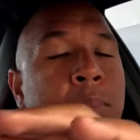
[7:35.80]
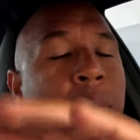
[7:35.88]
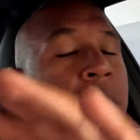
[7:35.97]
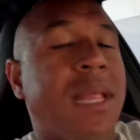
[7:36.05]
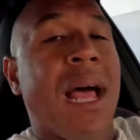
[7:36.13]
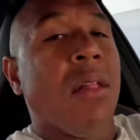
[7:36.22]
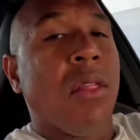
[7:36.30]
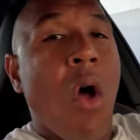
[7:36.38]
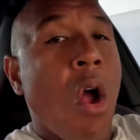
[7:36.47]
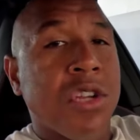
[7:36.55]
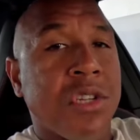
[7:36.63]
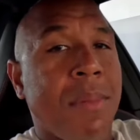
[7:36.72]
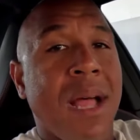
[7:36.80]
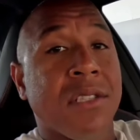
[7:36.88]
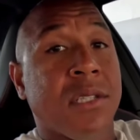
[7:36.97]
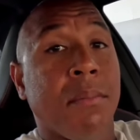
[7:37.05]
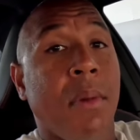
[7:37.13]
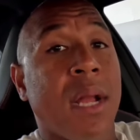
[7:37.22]
put down large
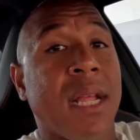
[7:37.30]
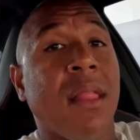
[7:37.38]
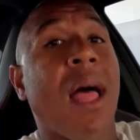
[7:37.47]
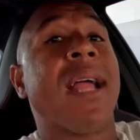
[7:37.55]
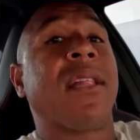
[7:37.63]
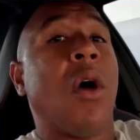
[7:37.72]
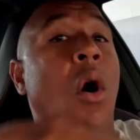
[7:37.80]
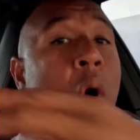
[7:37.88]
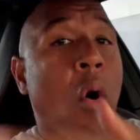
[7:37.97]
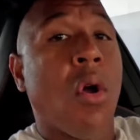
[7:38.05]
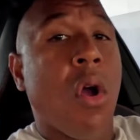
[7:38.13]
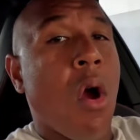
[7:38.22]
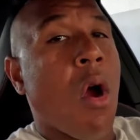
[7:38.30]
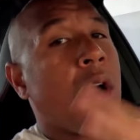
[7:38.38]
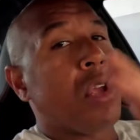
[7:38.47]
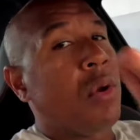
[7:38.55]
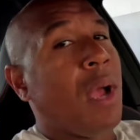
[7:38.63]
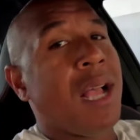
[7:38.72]
amounts of money, like the whole
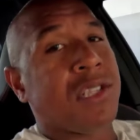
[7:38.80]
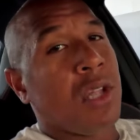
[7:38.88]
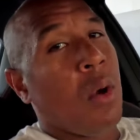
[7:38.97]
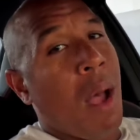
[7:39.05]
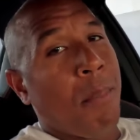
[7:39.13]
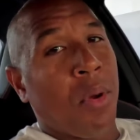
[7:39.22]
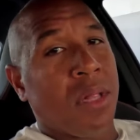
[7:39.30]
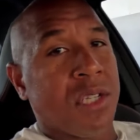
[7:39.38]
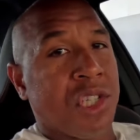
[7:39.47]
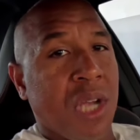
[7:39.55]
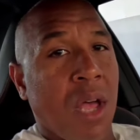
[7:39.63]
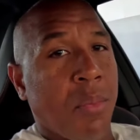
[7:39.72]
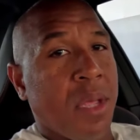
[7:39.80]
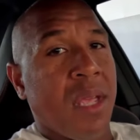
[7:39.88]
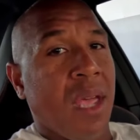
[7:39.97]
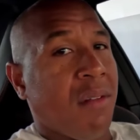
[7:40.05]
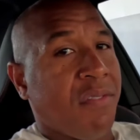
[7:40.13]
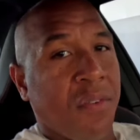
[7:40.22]
car. You guys know I bought the
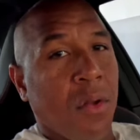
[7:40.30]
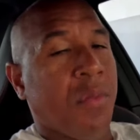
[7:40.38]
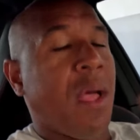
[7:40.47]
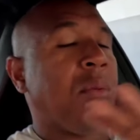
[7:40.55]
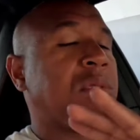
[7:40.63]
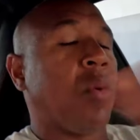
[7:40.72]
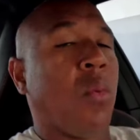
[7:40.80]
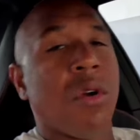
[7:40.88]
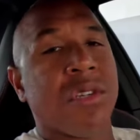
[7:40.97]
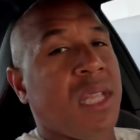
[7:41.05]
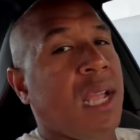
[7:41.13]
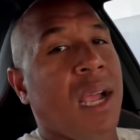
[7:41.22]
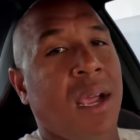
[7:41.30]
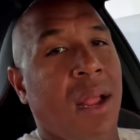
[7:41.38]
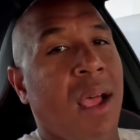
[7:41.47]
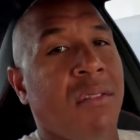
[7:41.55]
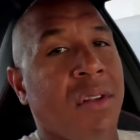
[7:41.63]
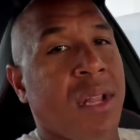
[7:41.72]
Shelby in full. That was the worst thing I could
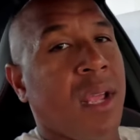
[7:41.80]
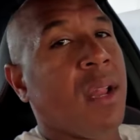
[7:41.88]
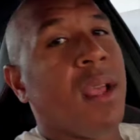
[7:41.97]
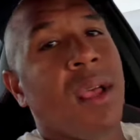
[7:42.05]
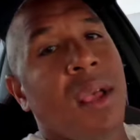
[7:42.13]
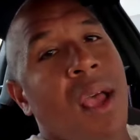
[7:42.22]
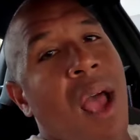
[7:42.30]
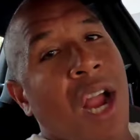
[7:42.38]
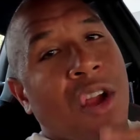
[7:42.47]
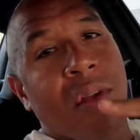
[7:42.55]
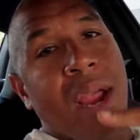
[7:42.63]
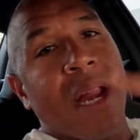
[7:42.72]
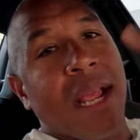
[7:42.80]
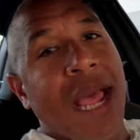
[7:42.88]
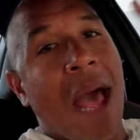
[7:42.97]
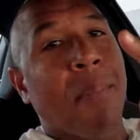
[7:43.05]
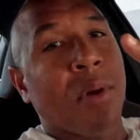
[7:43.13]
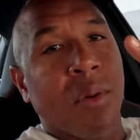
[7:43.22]
have ever did. I created
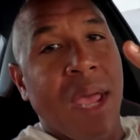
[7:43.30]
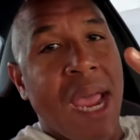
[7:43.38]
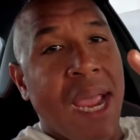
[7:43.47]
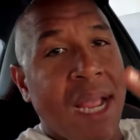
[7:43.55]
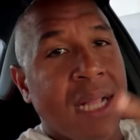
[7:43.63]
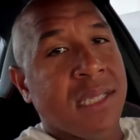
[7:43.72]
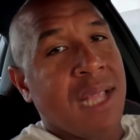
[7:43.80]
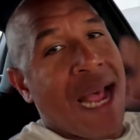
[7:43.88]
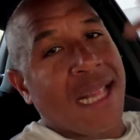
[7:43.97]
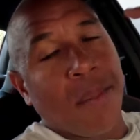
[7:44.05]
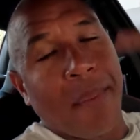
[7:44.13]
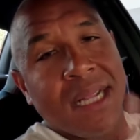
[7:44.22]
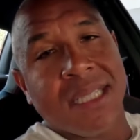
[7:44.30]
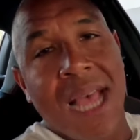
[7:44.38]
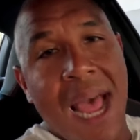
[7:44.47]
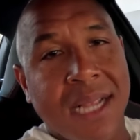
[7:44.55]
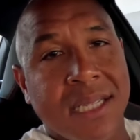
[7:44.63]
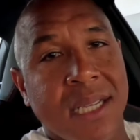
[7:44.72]
capital gains. I had to pay
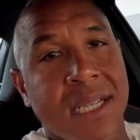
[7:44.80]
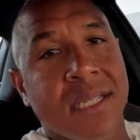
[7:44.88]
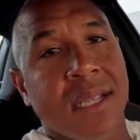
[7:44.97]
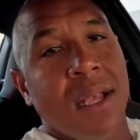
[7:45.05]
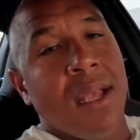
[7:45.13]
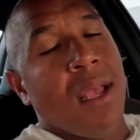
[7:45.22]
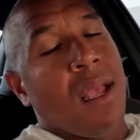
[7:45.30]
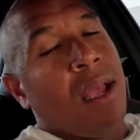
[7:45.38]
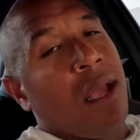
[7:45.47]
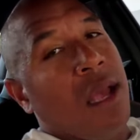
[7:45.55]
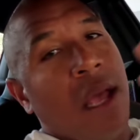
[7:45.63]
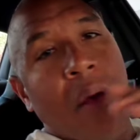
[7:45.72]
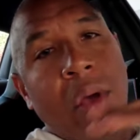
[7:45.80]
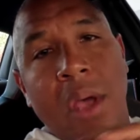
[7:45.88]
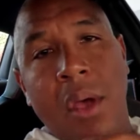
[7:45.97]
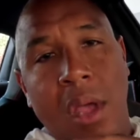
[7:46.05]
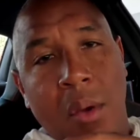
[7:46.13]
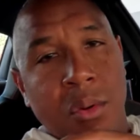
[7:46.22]
taxes. It,
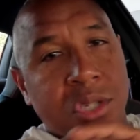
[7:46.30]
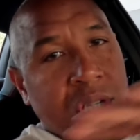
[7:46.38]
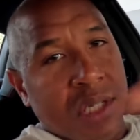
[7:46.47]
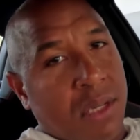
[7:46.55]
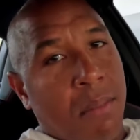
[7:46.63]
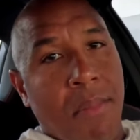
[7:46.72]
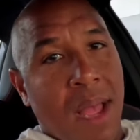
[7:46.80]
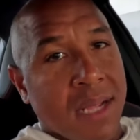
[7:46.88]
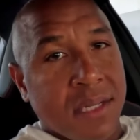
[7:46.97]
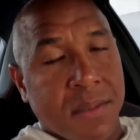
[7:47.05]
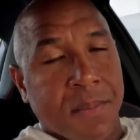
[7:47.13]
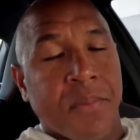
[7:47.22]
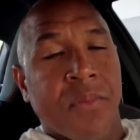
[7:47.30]
it, it was just a mess.